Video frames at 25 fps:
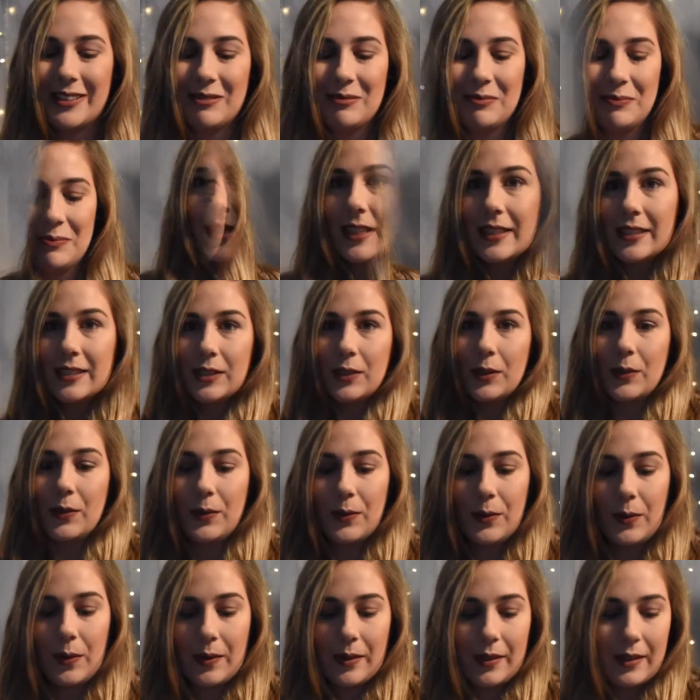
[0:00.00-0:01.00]
Okay,
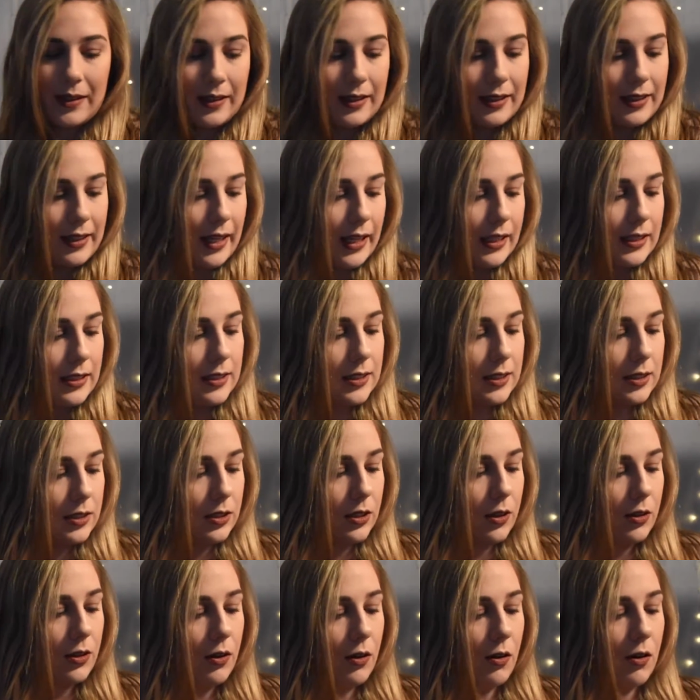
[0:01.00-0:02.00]
so let's
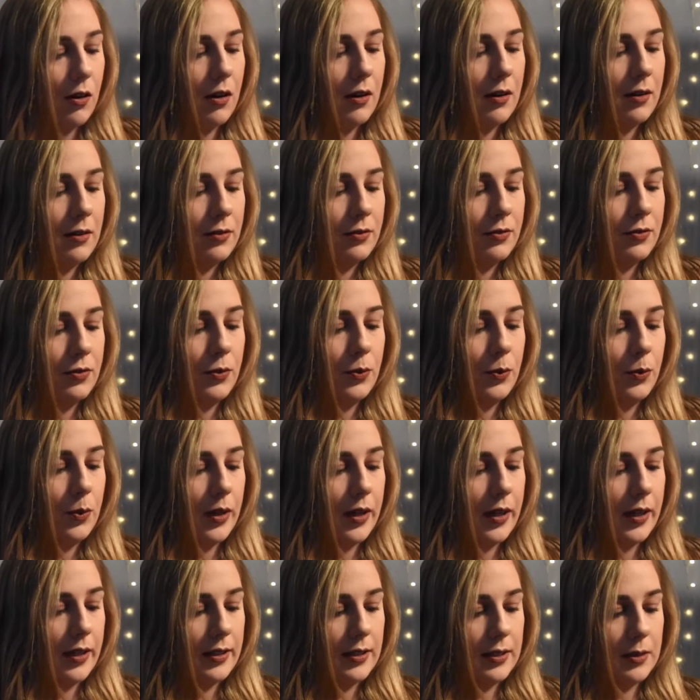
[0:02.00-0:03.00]
start off
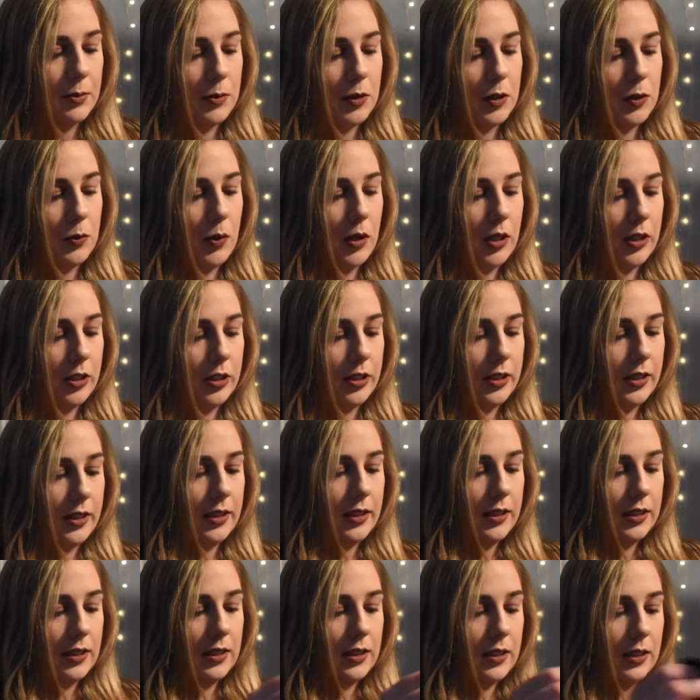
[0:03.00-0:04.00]
with some
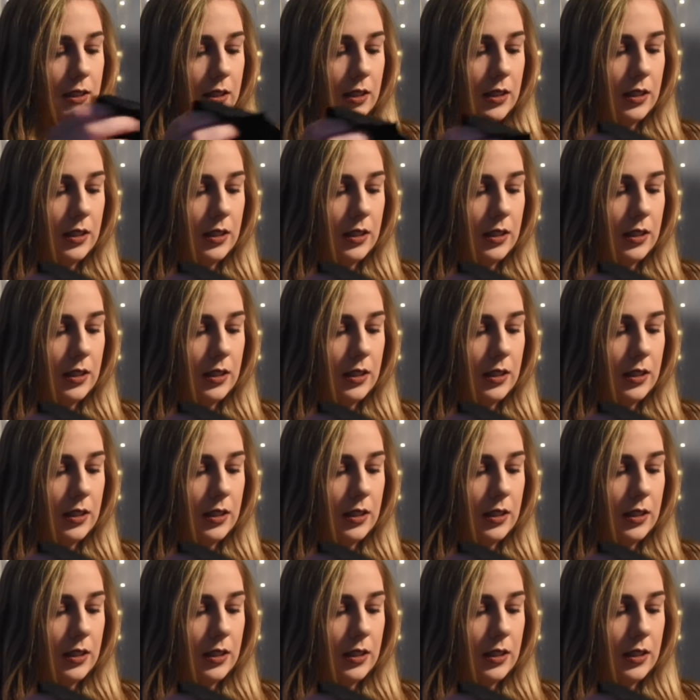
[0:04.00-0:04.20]
swatches.